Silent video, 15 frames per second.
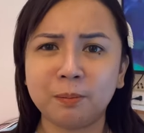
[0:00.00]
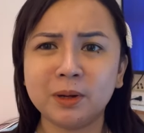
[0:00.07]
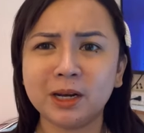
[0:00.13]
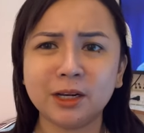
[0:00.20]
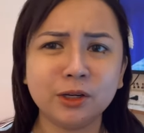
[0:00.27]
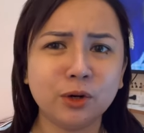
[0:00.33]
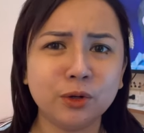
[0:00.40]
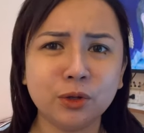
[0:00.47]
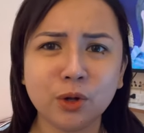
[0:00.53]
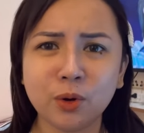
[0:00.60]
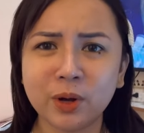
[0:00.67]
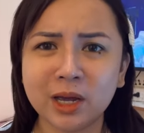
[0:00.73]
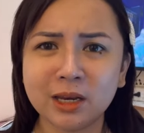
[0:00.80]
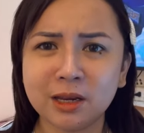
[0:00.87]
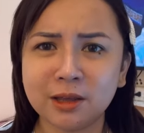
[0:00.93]
But I don't know
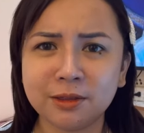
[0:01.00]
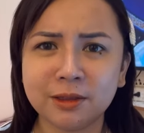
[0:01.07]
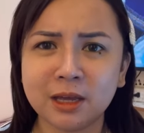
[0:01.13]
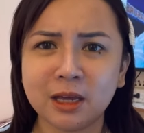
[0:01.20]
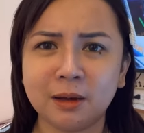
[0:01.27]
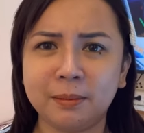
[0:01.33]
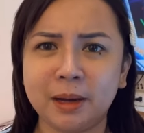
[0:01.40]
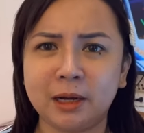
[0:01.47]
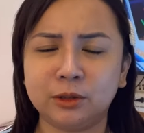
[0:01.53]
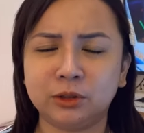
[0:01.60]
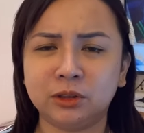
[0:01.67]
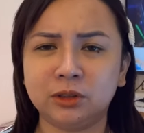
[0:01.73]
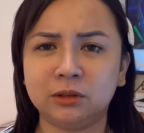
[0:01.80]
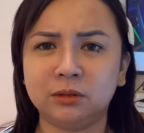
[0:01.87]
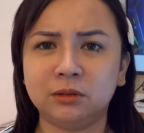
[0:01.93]
anything
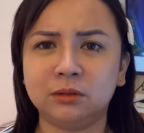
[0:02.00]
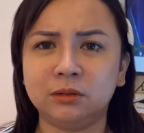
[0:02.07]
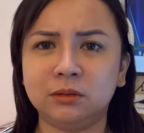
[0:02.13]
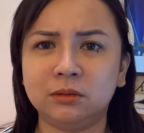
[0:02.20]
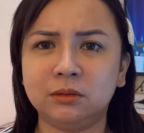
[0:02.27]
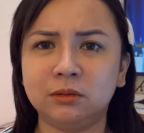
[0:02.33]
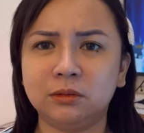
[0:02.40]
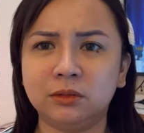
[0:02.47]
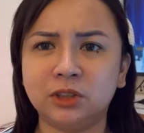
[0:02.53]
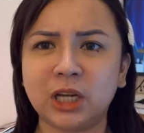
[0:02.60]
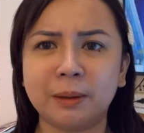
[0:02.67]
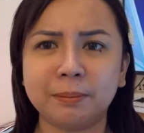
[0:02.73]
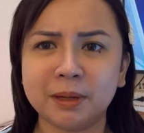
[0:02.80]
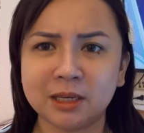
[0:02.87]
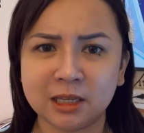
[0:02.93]
about
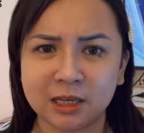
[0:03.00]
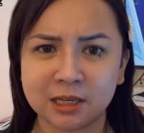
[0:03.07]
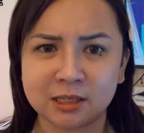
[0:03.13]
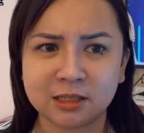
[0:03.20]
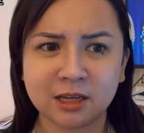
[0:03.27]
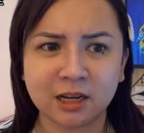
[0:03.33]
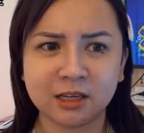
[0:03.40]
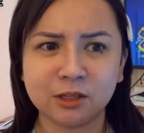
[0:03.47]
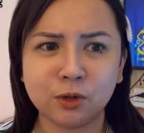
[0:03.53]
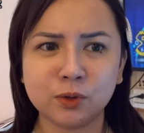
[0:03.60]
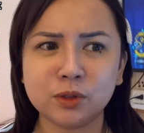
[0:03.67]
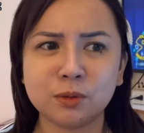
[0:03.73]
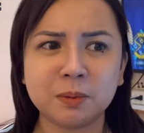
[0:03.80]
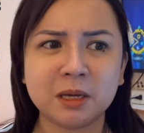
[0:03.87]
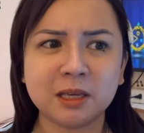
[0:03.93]
Japanese. I
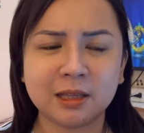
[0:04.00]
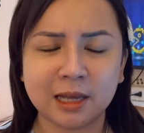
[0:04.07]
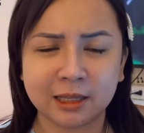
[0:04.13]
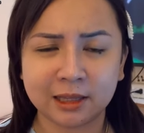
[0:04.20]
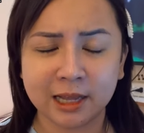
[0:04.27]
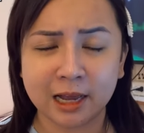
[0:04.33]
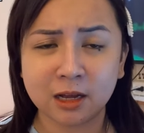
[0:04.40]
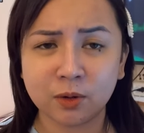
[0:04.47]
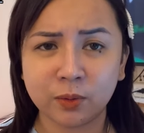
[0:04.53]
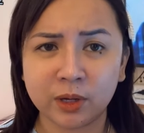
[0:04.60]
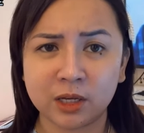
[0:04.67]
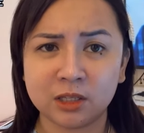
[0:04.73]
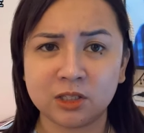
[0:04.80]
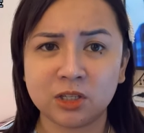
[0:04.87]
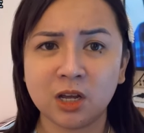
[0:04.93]
don't speak that
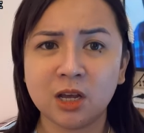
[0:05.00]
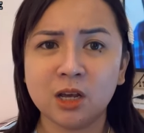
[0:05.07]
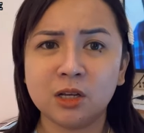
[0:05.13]
language.